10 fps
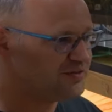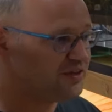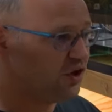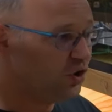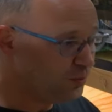but
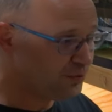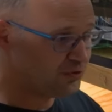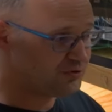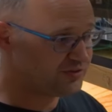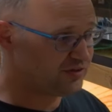the
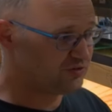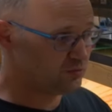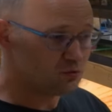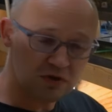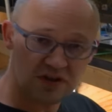opals have
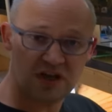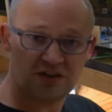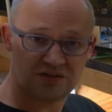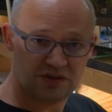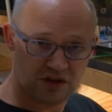some really
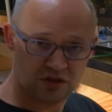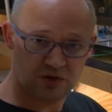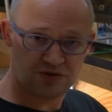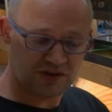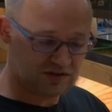nice
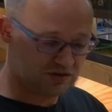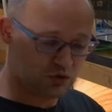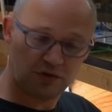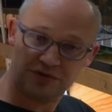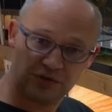yellows, and the
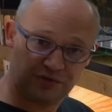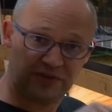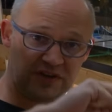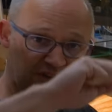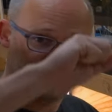dorsal
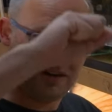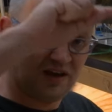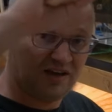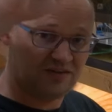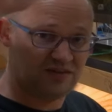fin is
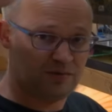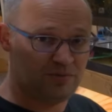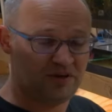nice and